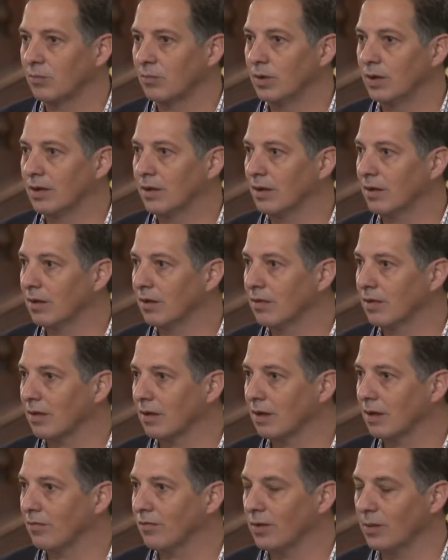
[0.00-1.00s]
Because
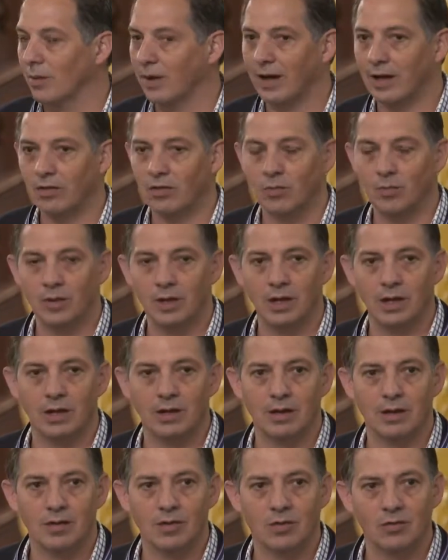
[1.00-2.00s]
if you ask me,
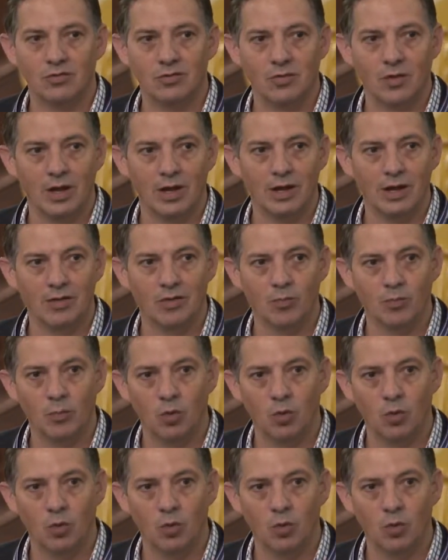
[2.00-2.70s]
it is